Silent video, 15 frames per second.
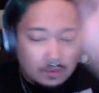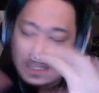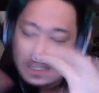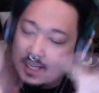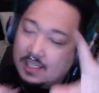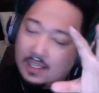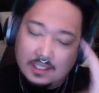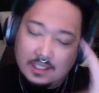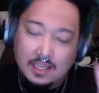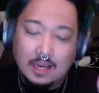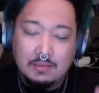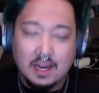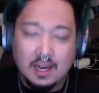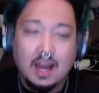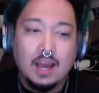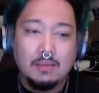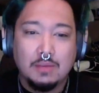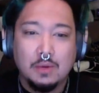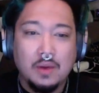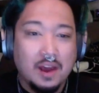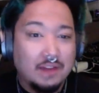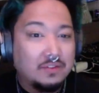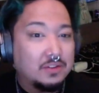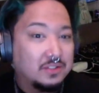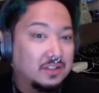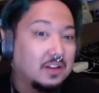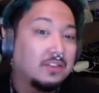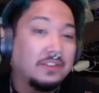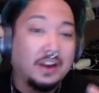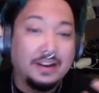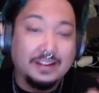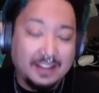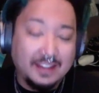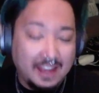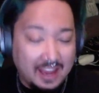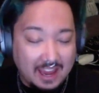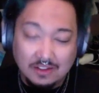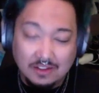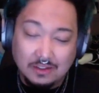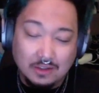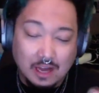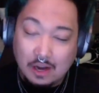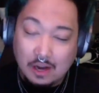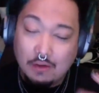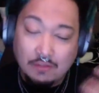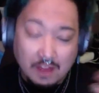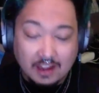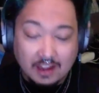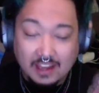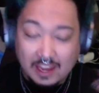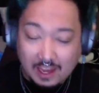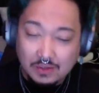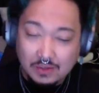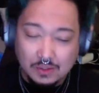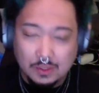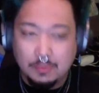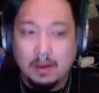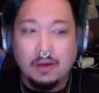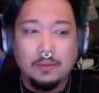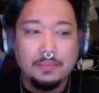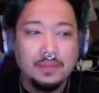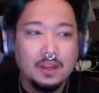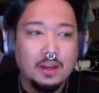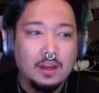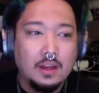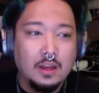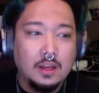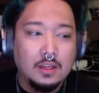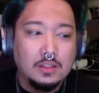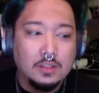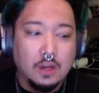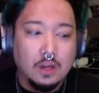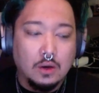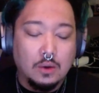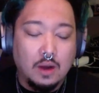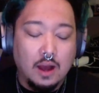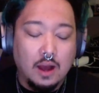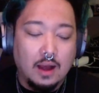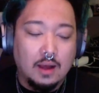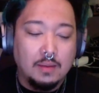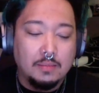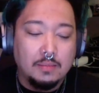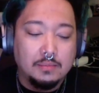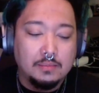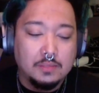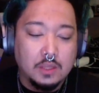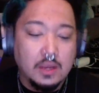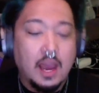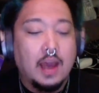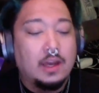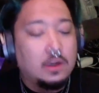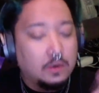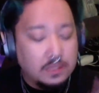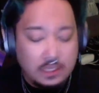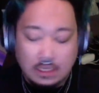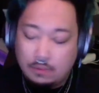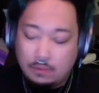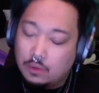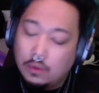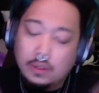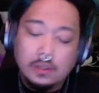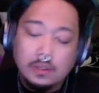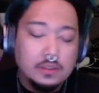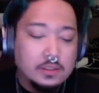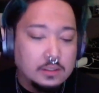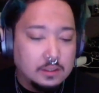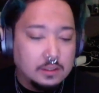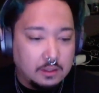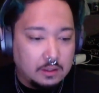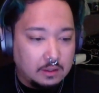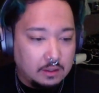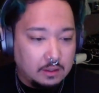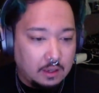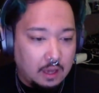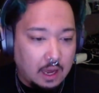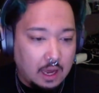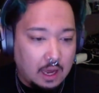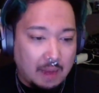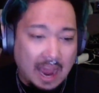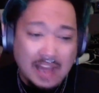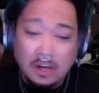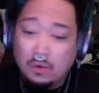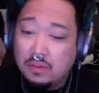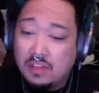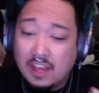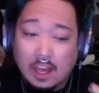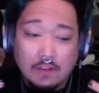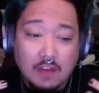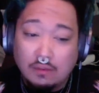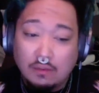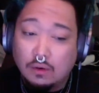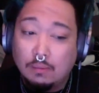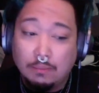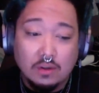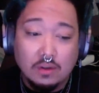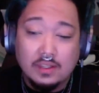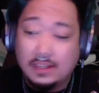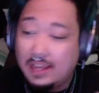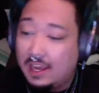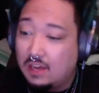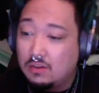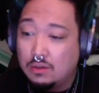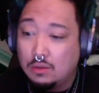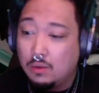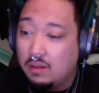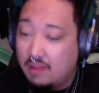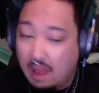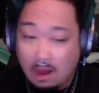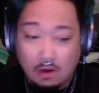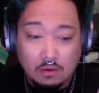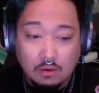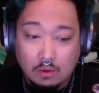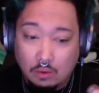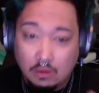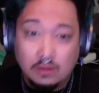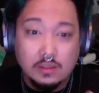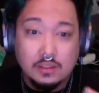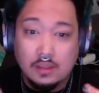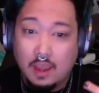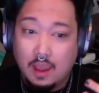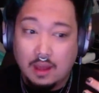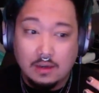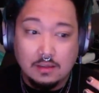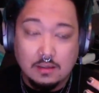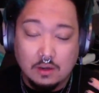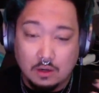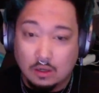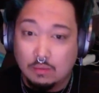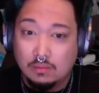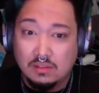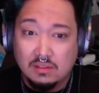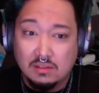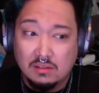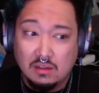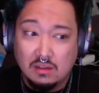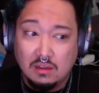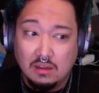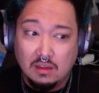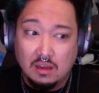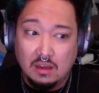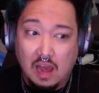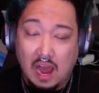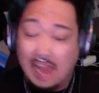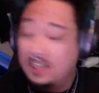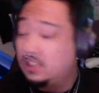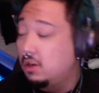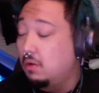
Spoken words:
things at the same time, you have yourself a novena candle spell. So yeah, anointing it with oils. I don't think I've ever burnt a candle without oils and herbs. I